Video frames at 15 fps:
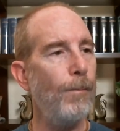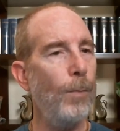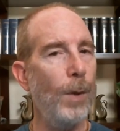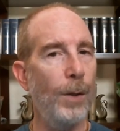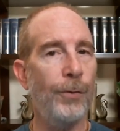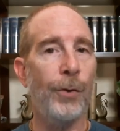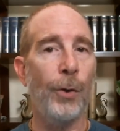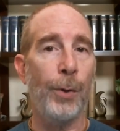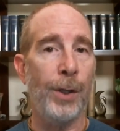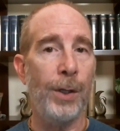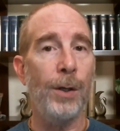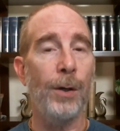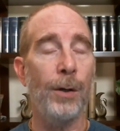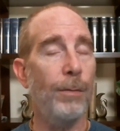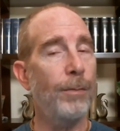So
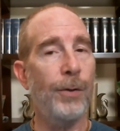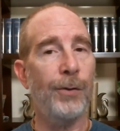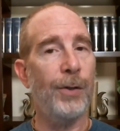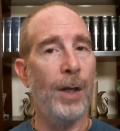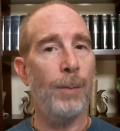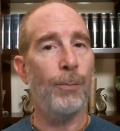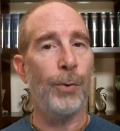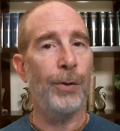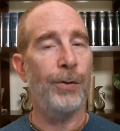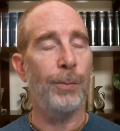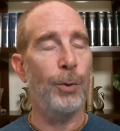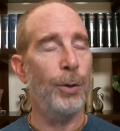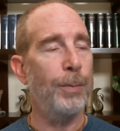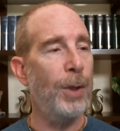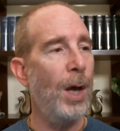here, the same
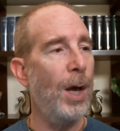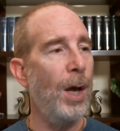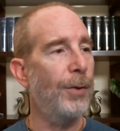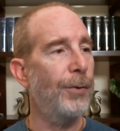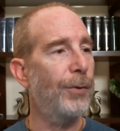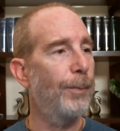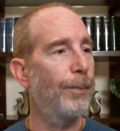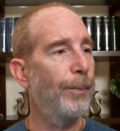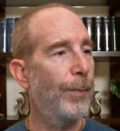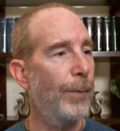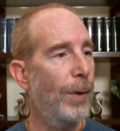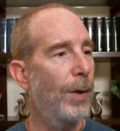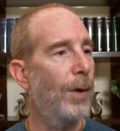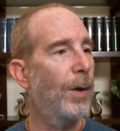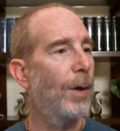principle applies.
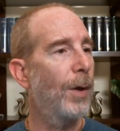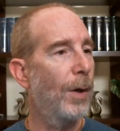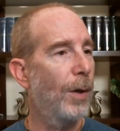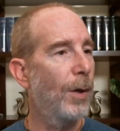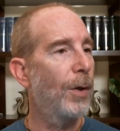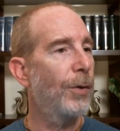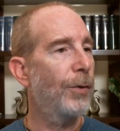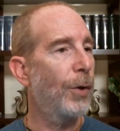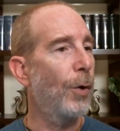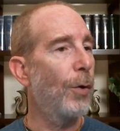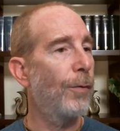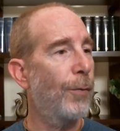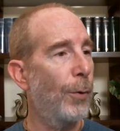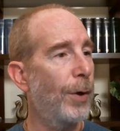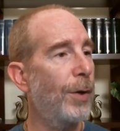So
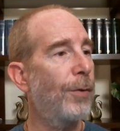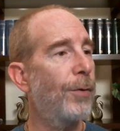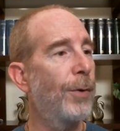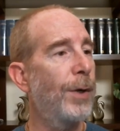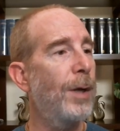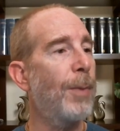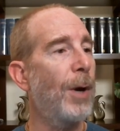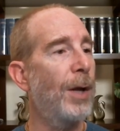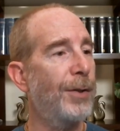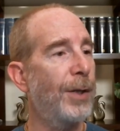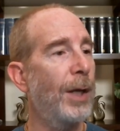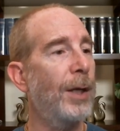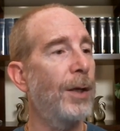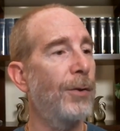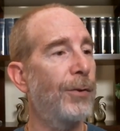43, upon
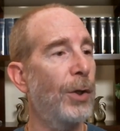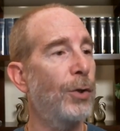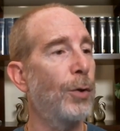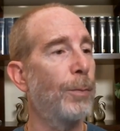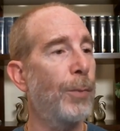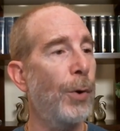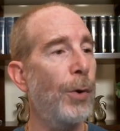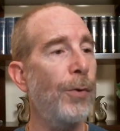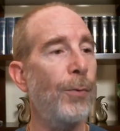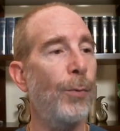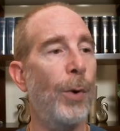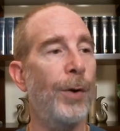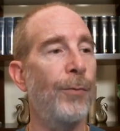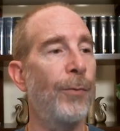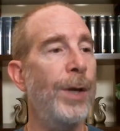taking such a birth,
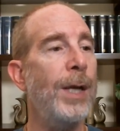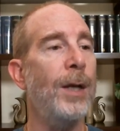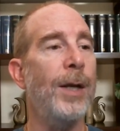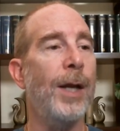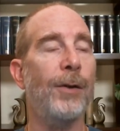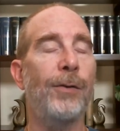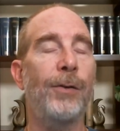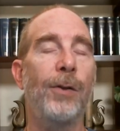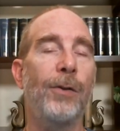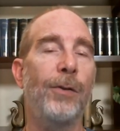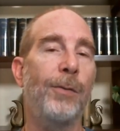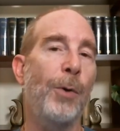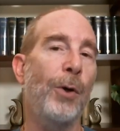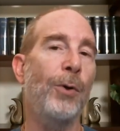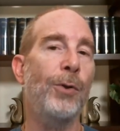one reconnects to the
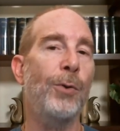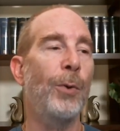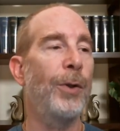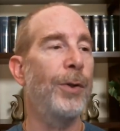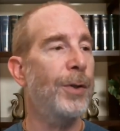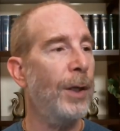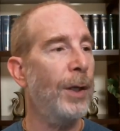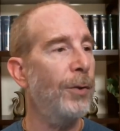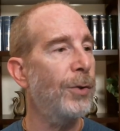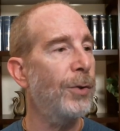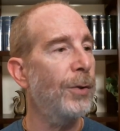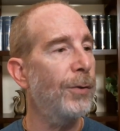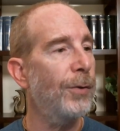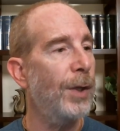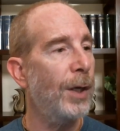spiritual
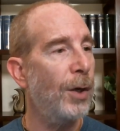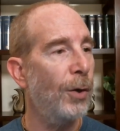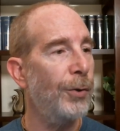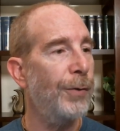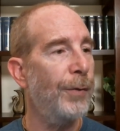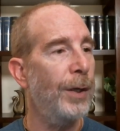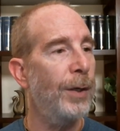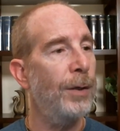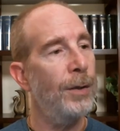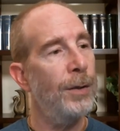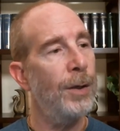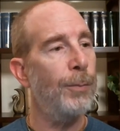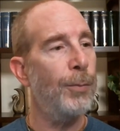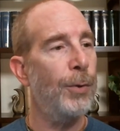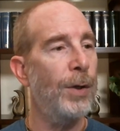intelligence they cultivated in
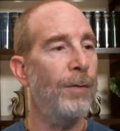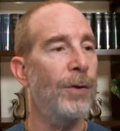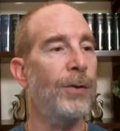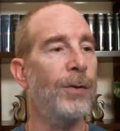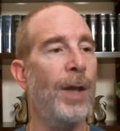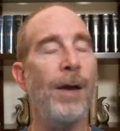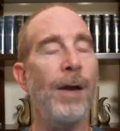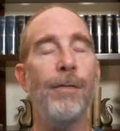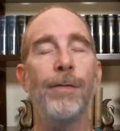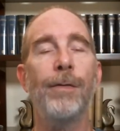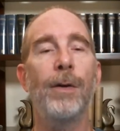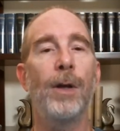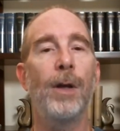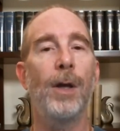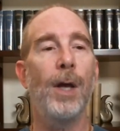their previous life
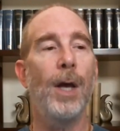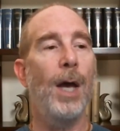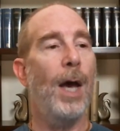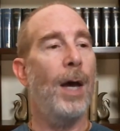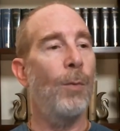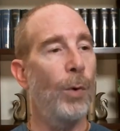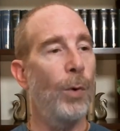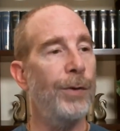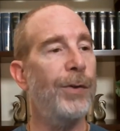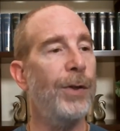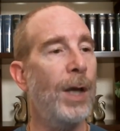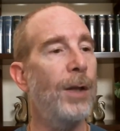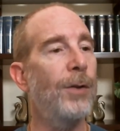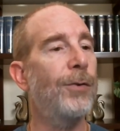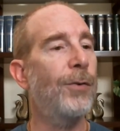and once
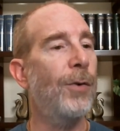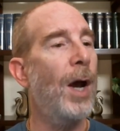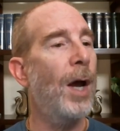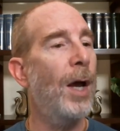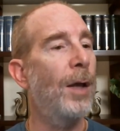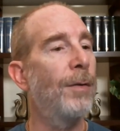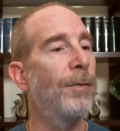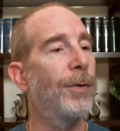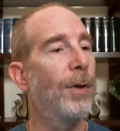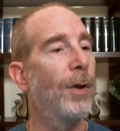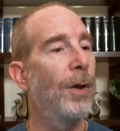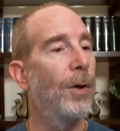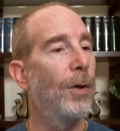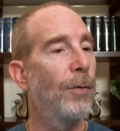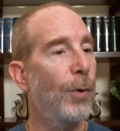again strives
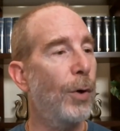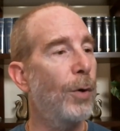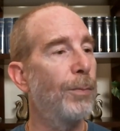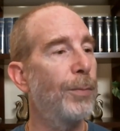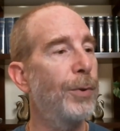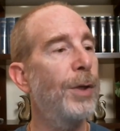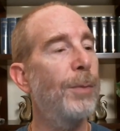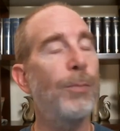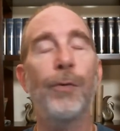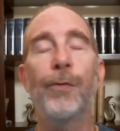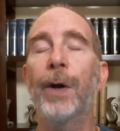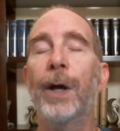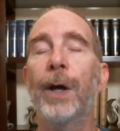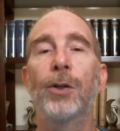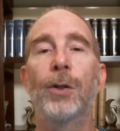for complete
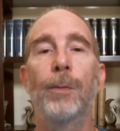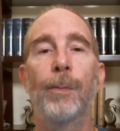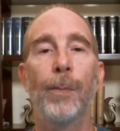perfection.